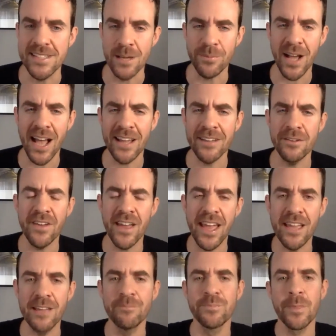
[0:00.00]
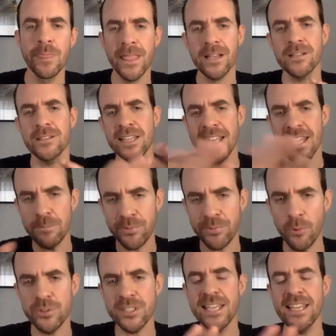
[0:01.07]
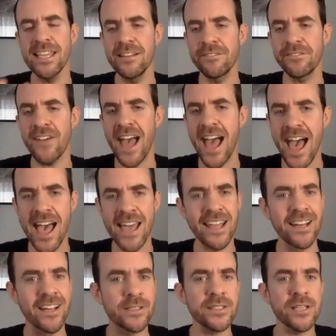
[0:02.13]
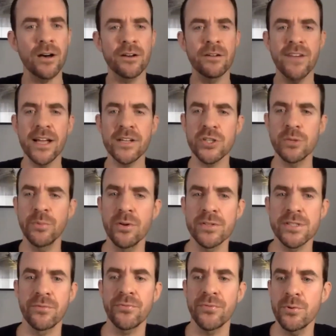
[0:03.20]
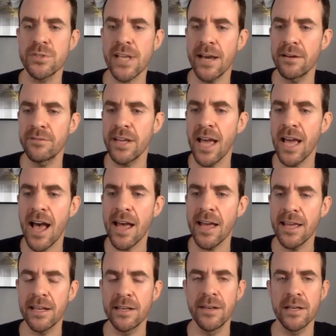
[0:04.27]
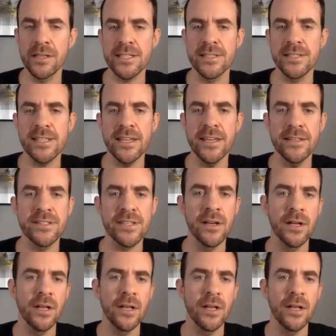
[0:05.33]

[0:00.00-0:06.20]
I'm kind of a clean protein, fat, and a ton of vegetables and fruits kind of a guy, and nuts and seeds.